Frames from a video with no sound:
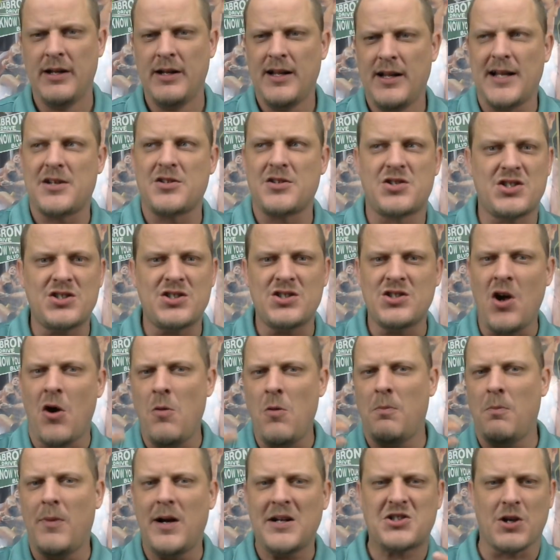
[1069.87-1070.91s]
Like there's so
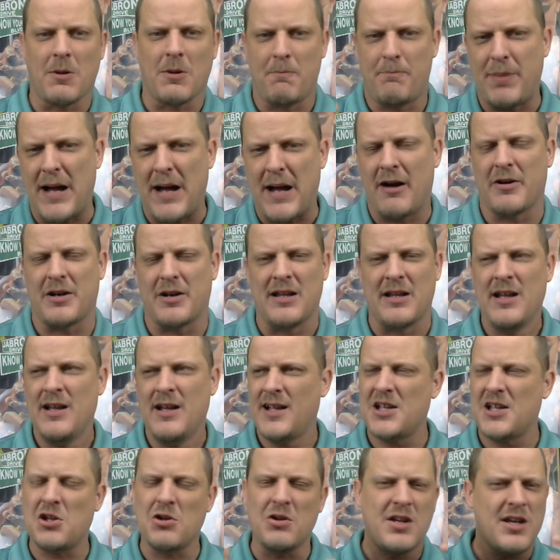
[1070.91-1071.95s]
much about it.
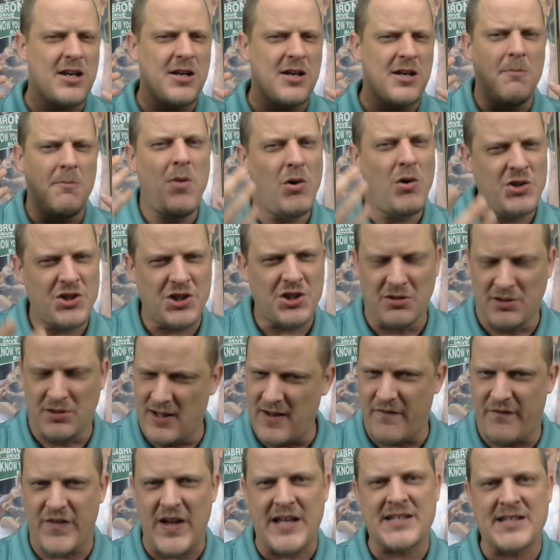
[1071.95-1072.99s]
Like you get
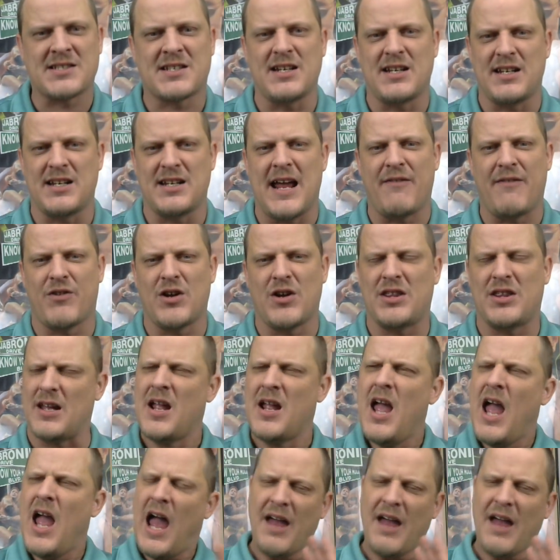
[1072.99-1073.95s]
emotionally vested in everything.